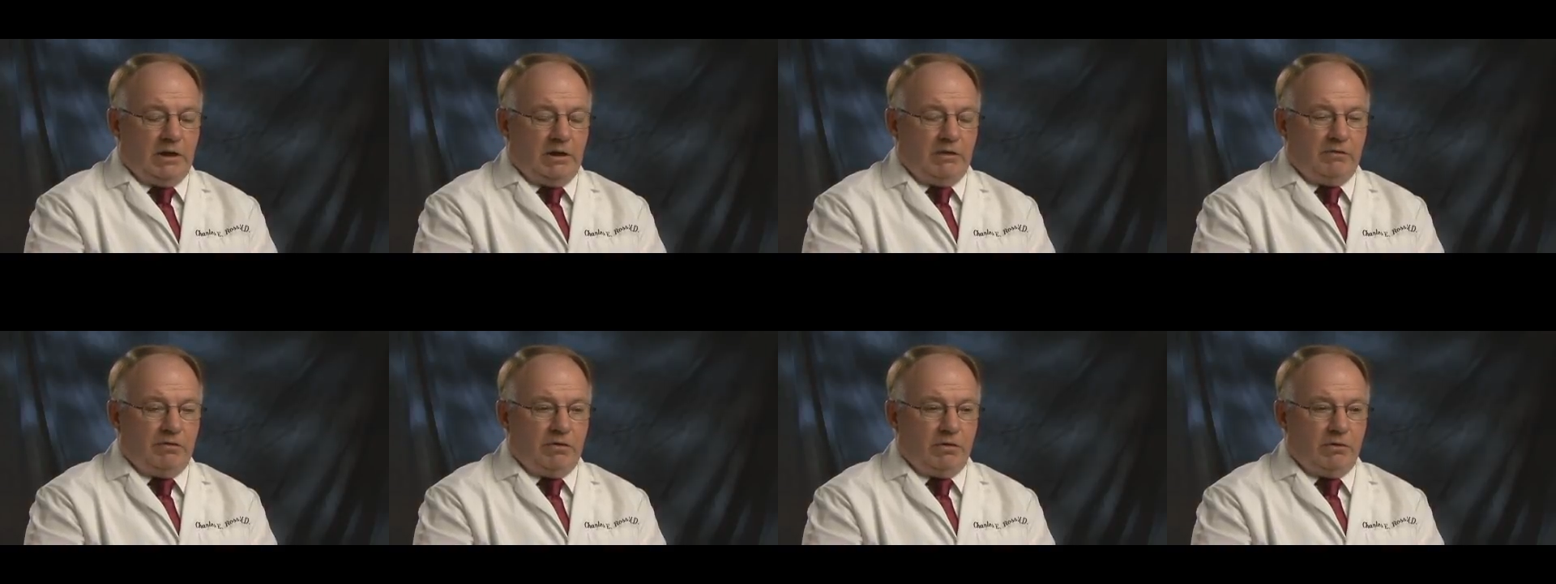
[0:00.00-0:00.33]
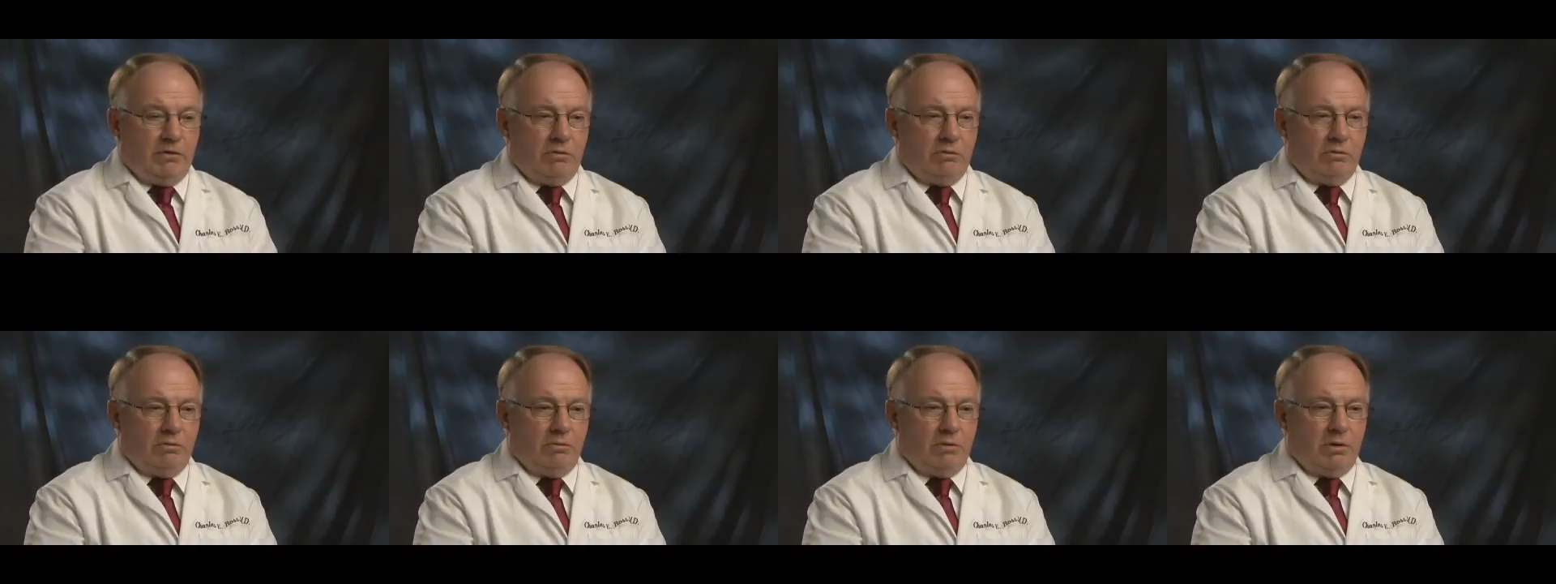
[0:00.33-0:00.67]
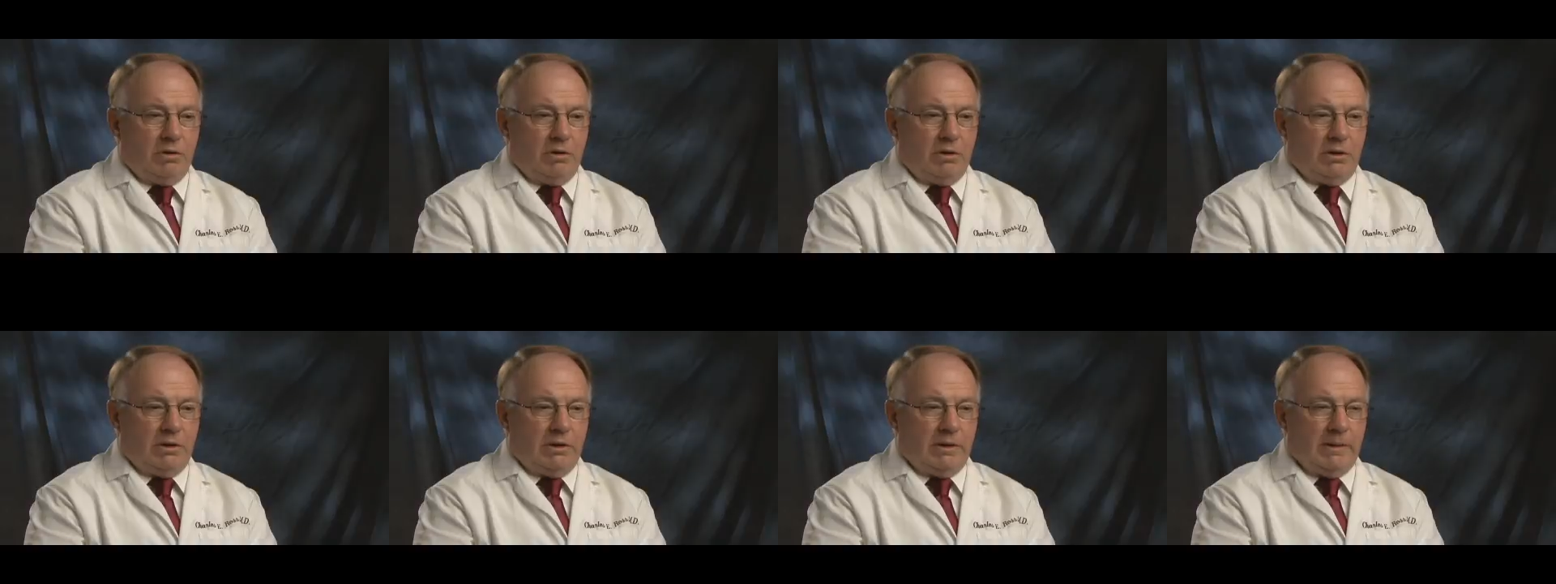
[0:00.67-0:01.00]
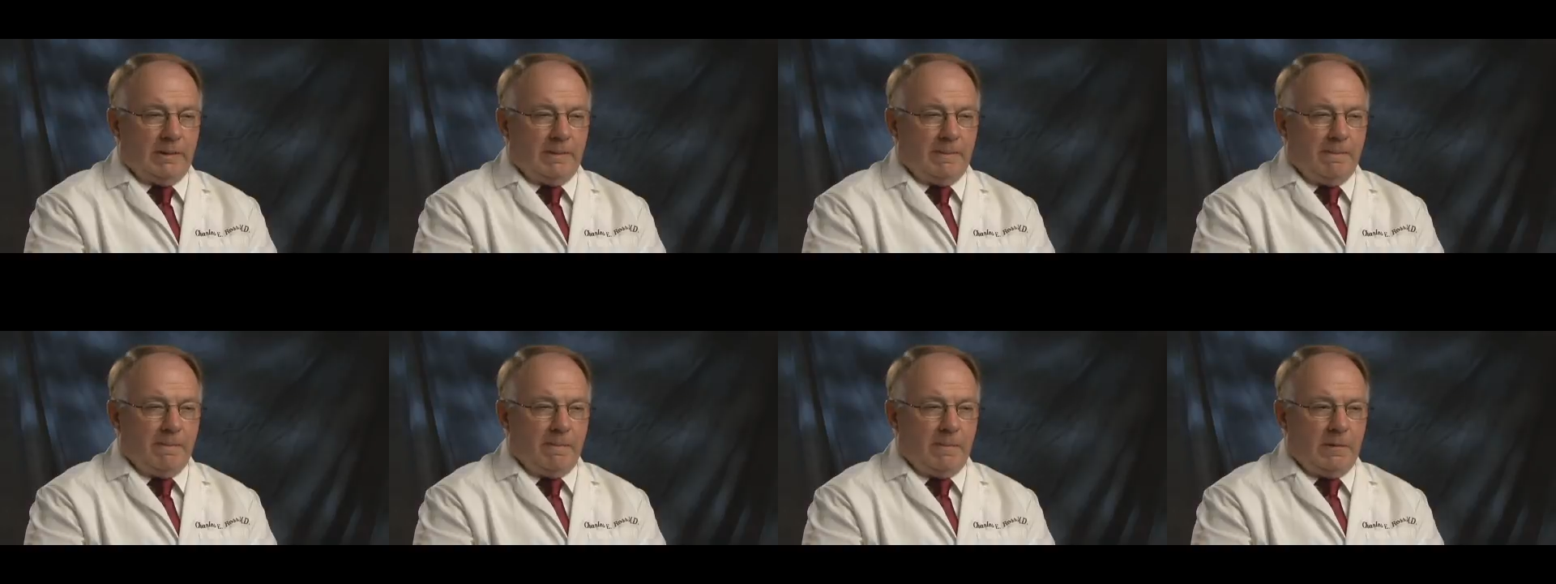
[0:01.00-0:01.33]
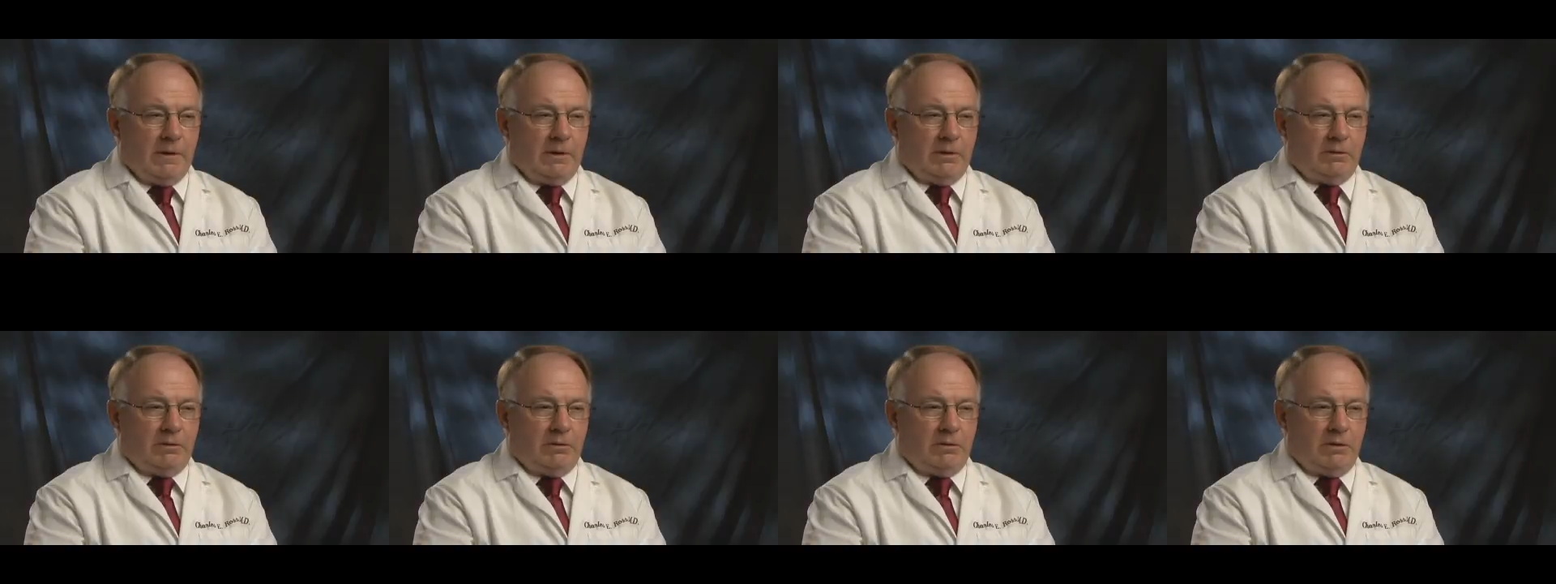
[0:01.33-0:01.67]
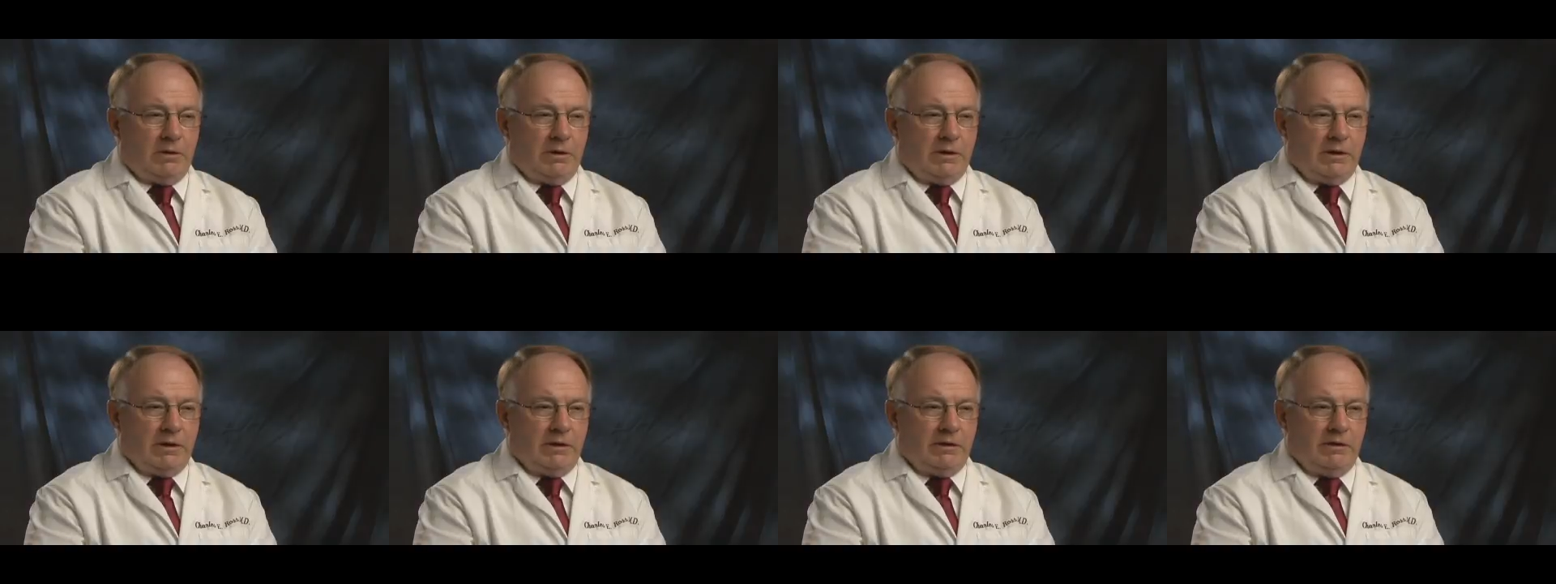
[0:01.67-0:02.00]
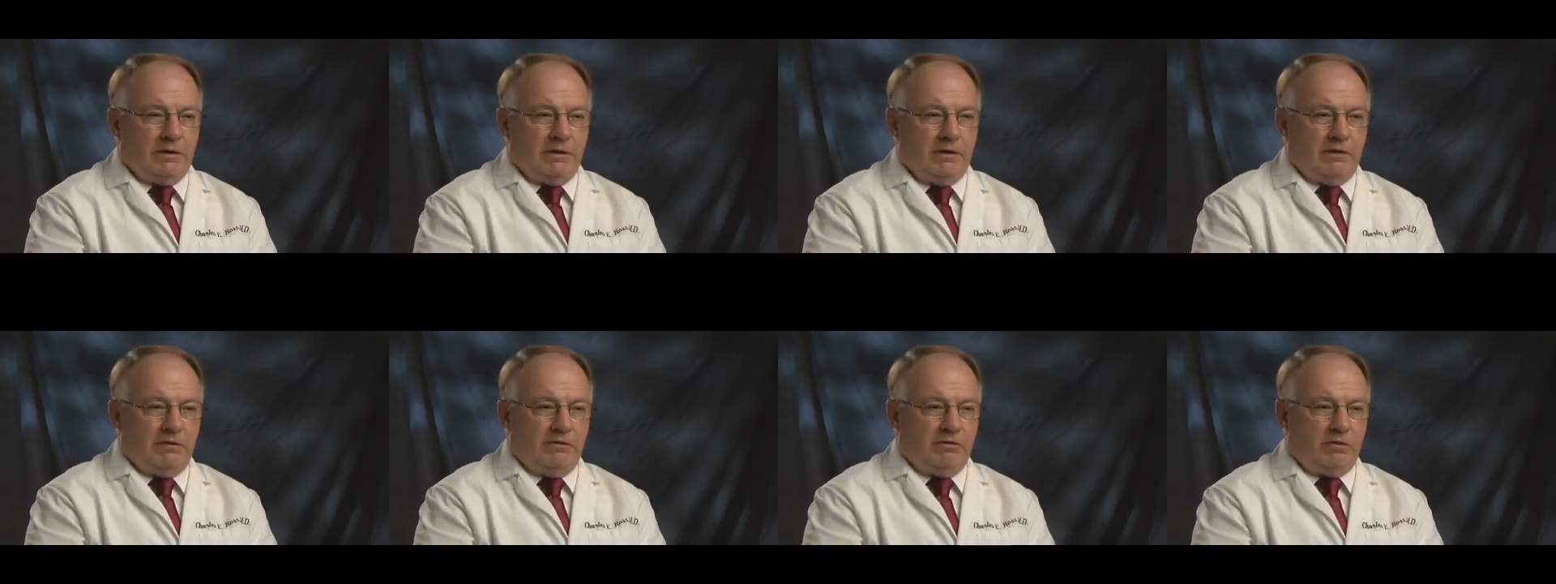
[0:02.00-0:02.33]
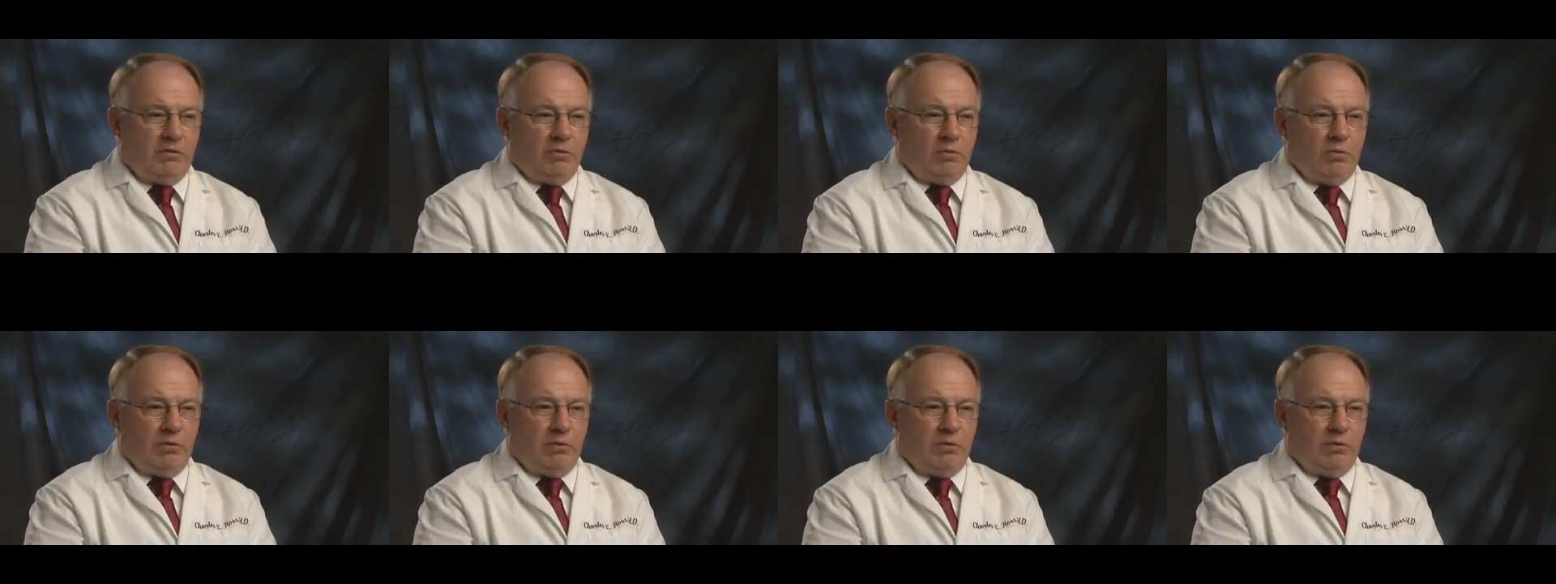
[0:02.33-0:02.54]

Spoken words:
If you look at this,